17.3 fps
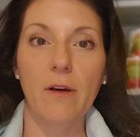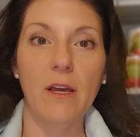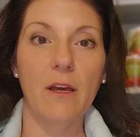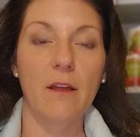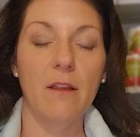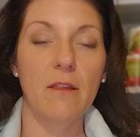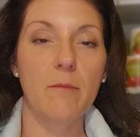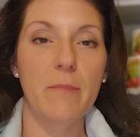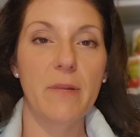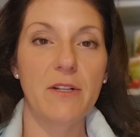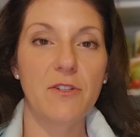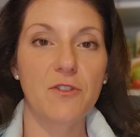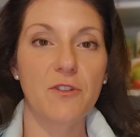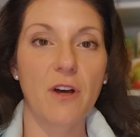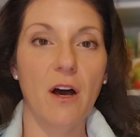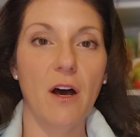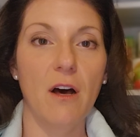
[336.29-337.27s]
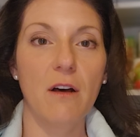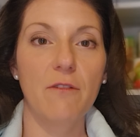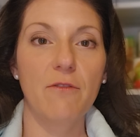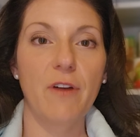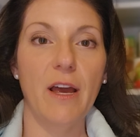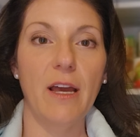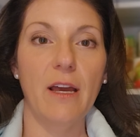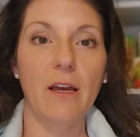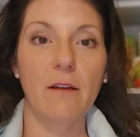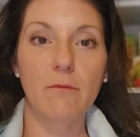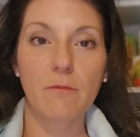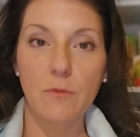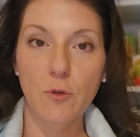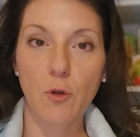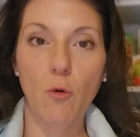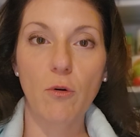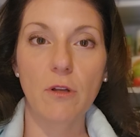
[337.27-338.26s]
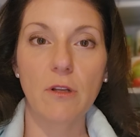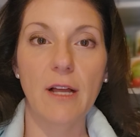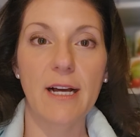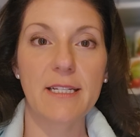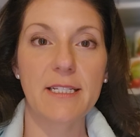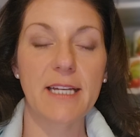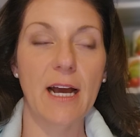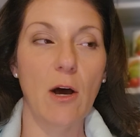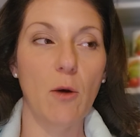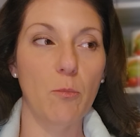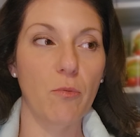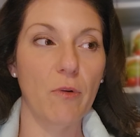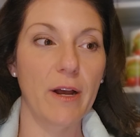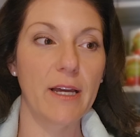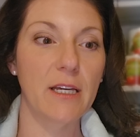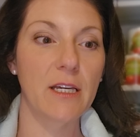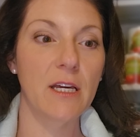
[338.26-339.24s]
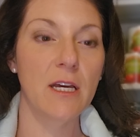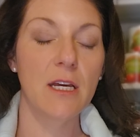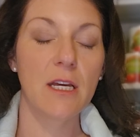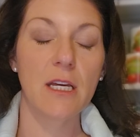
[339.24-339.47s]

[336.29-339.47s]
in the midst of a localized outbreak